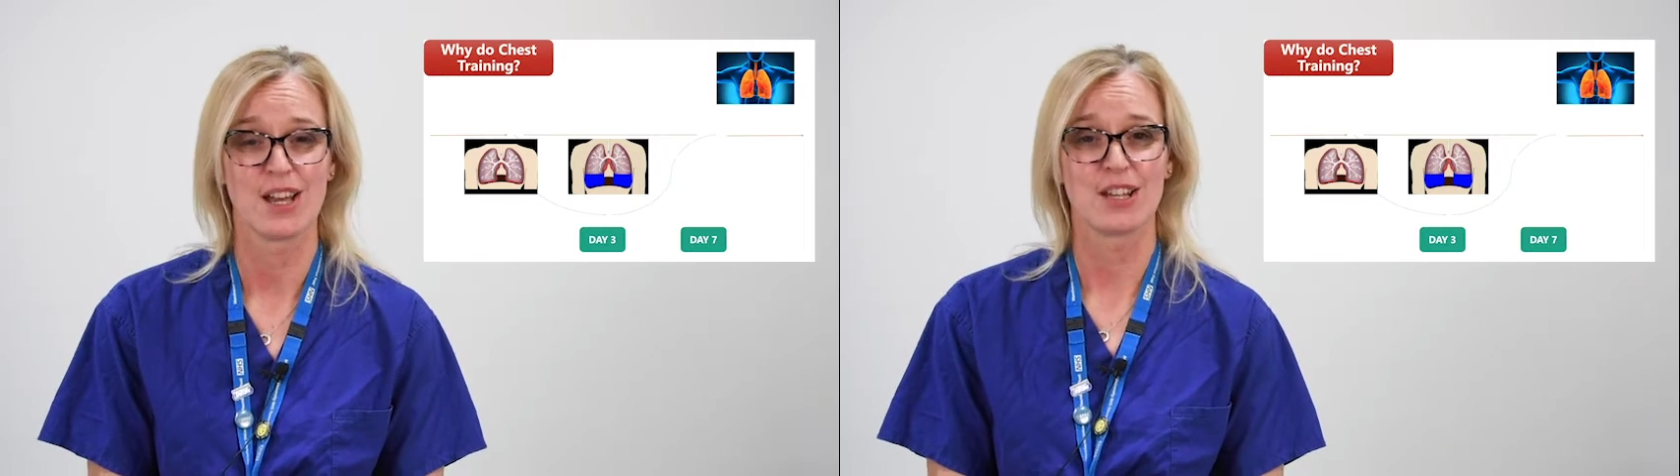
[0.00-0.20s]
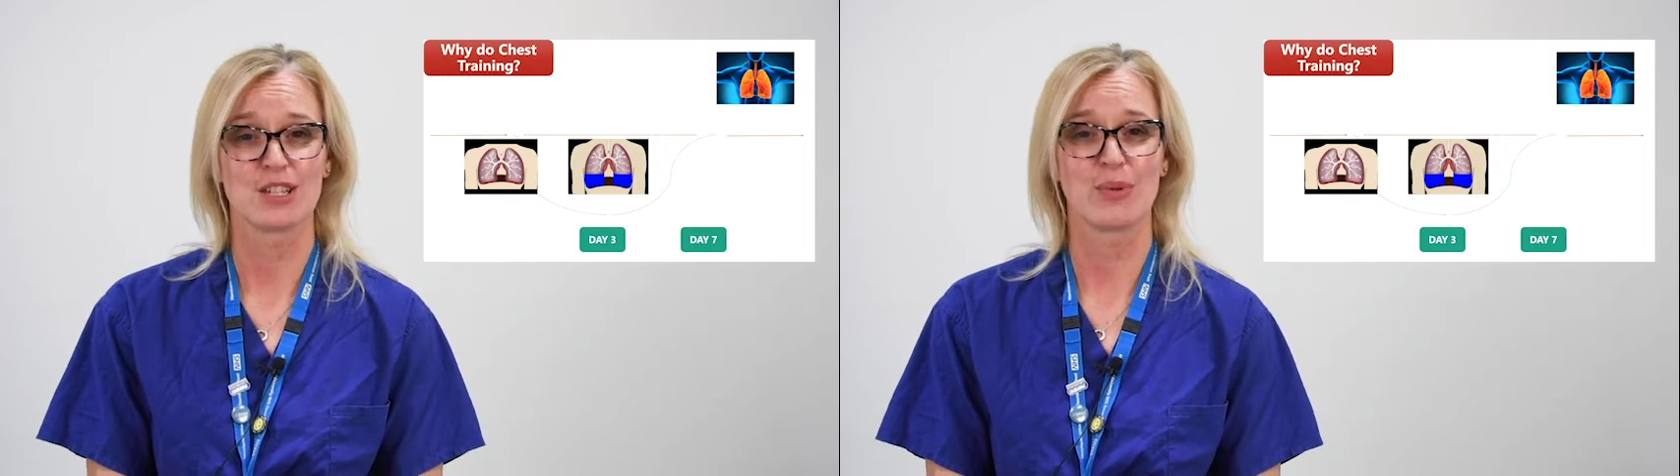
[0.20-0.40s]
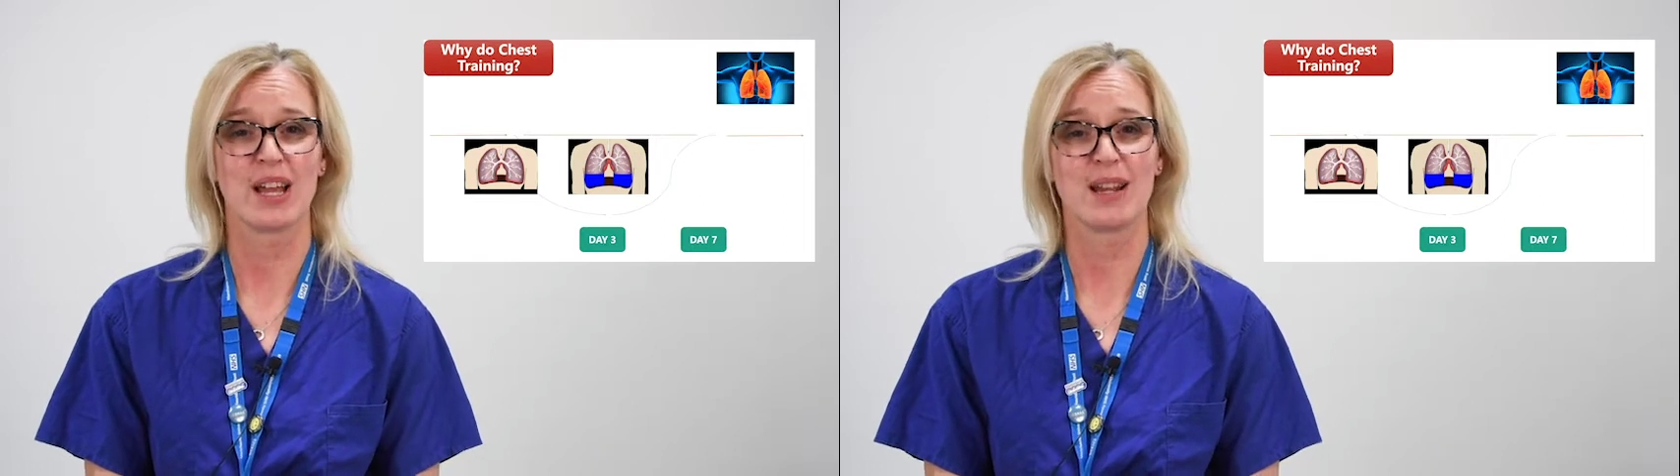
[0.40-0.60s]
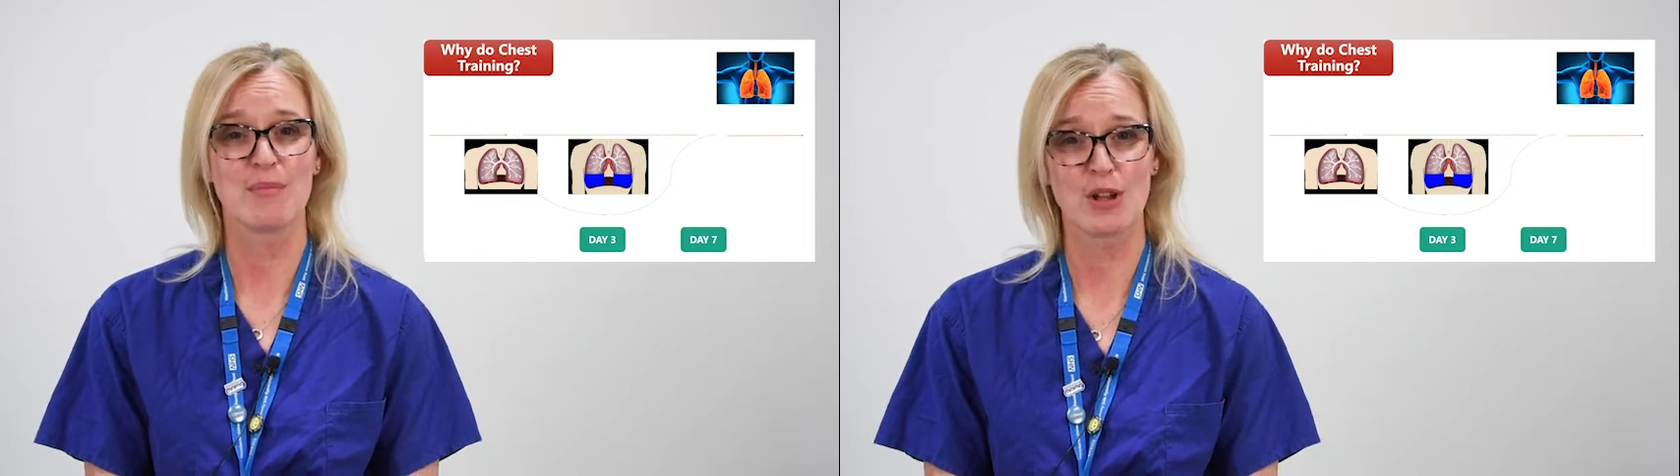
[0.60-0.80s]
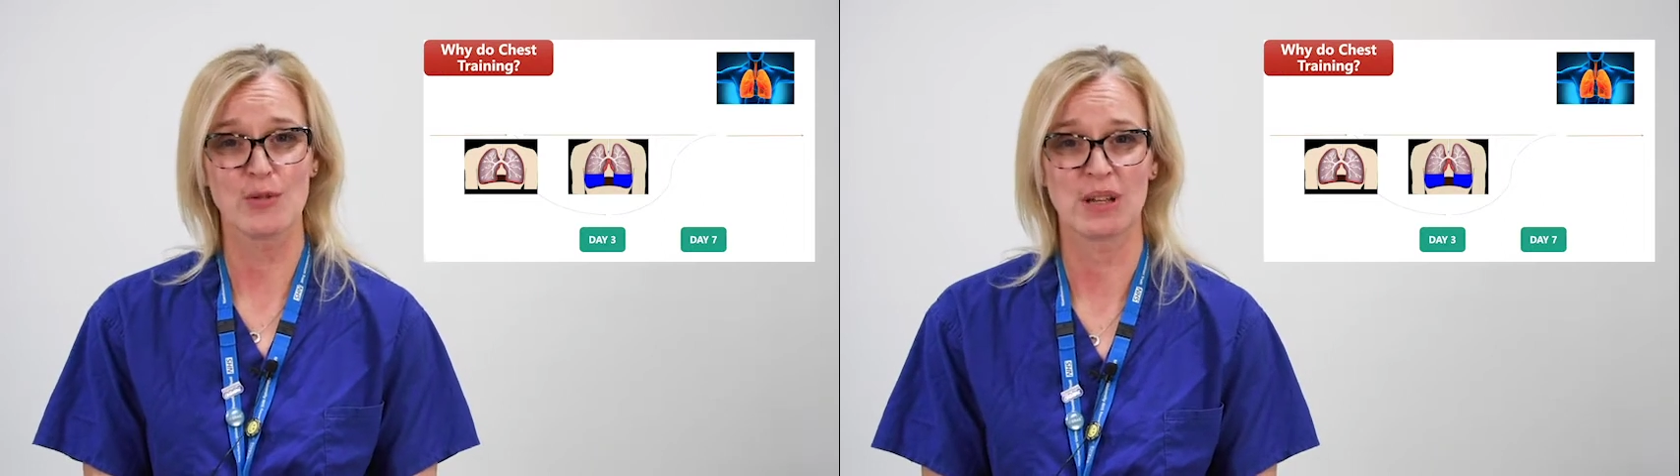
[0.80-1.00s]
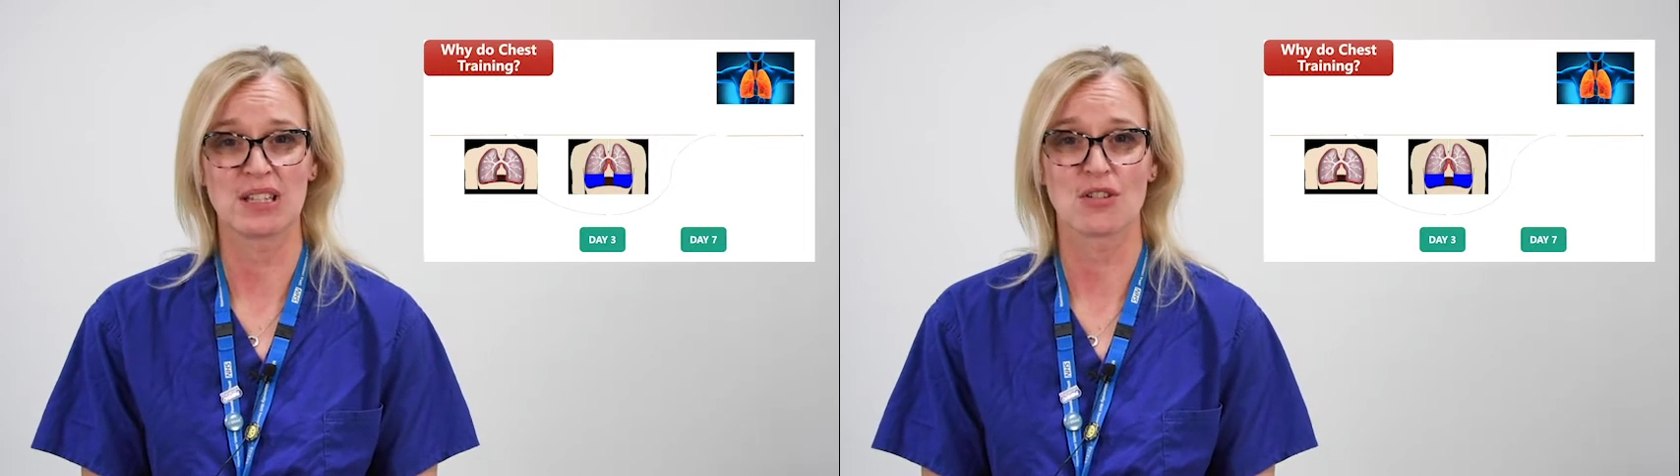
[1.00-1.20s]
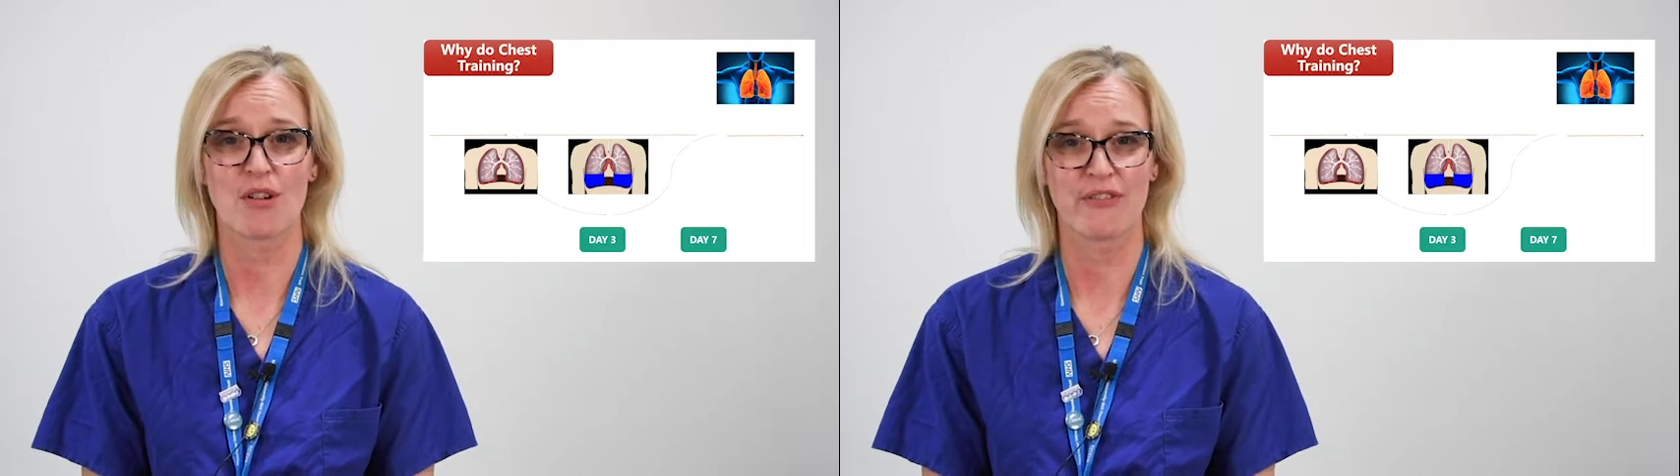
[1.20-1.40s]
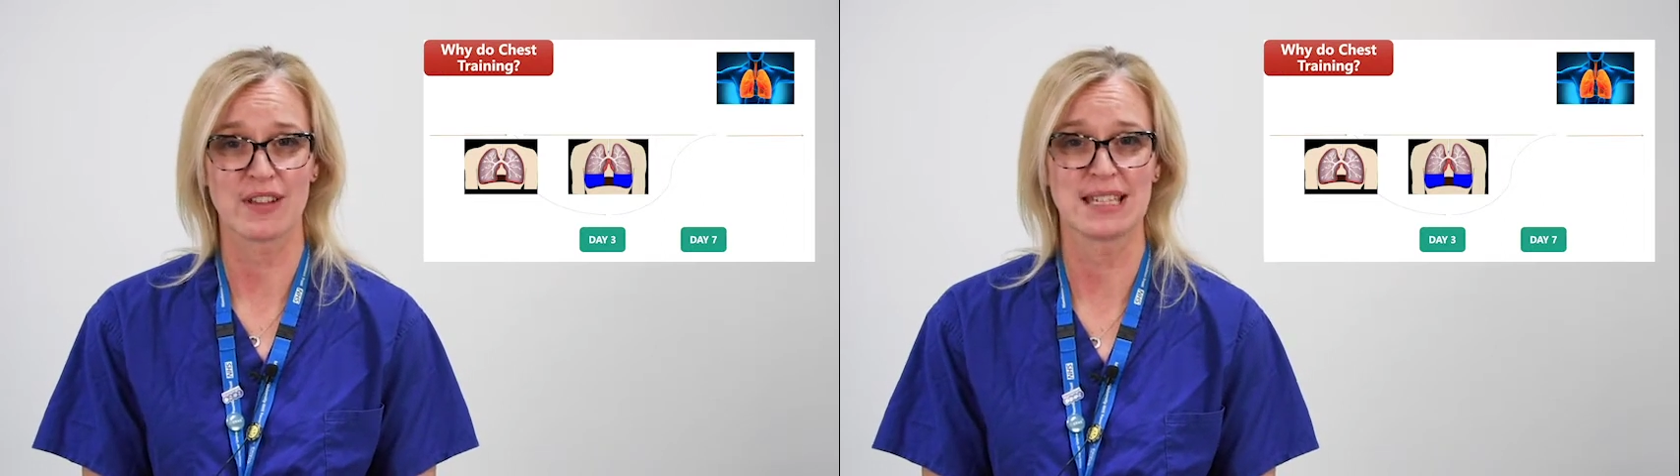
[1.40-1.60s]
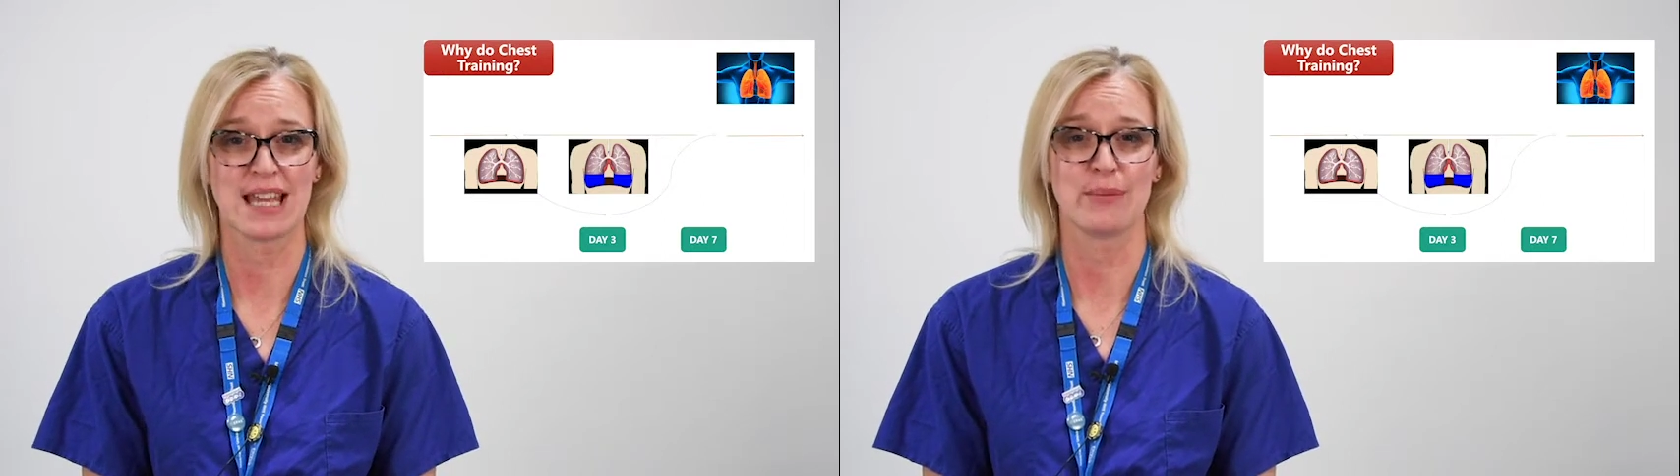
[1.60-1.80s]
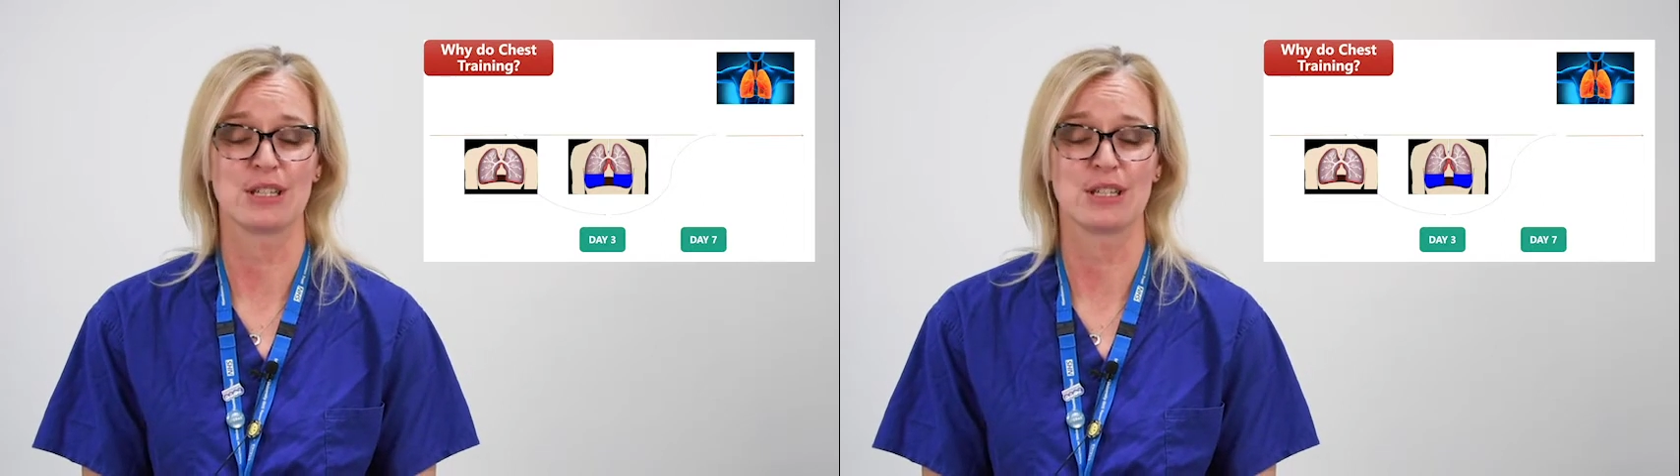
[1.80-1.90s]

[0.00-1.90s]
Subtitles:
So in a moment, our physio